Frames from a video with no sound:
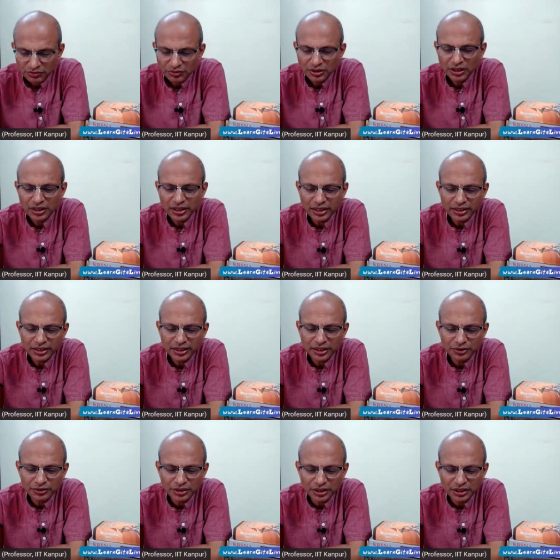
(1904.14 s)
We'll
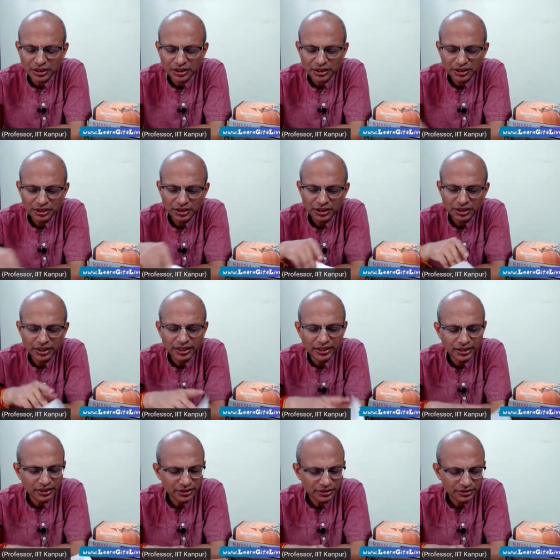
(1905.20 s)
continue the
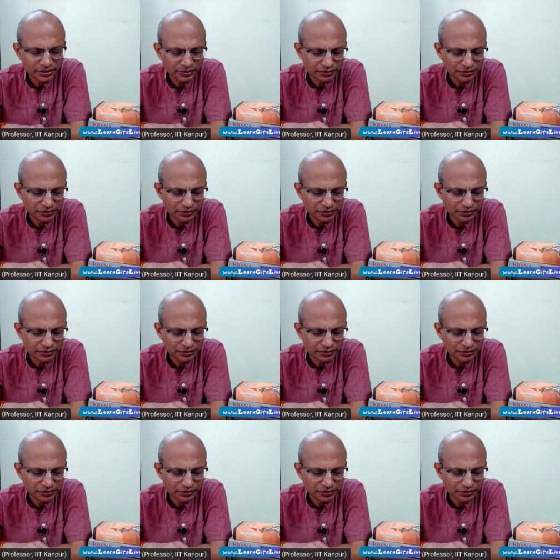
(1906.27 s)
reading.